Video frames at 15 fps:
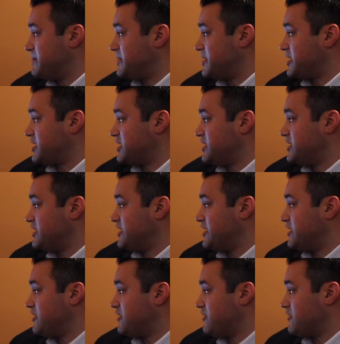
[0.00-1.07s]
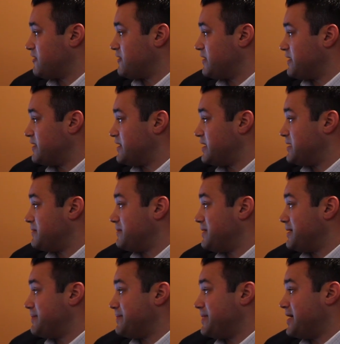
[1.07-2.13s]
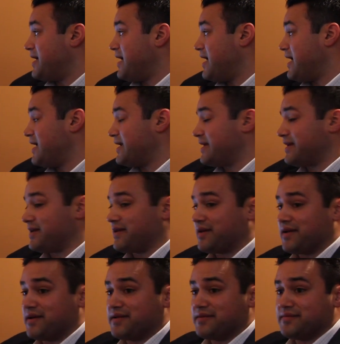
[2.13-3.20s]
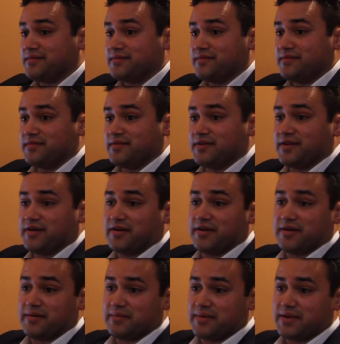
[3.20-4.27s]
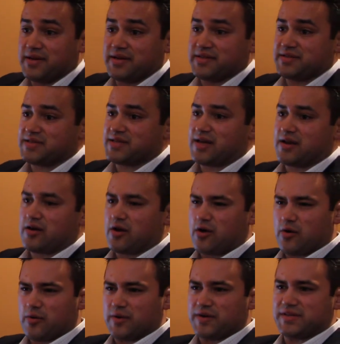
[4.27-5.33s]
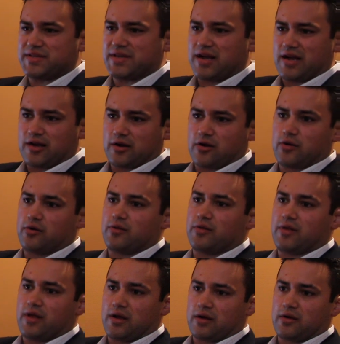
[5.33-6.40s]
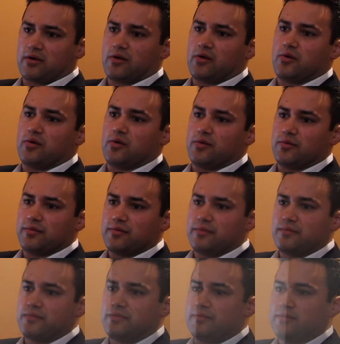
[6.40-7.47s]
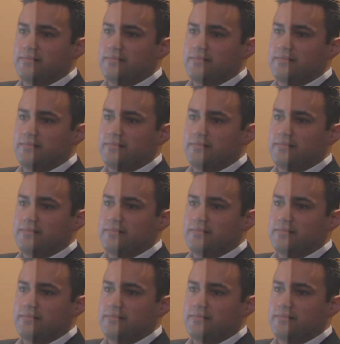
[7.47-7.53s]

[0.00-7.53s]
that He gave us to use as we walk on this earth. The more I learn about the body and biology and how the body works, and especially how the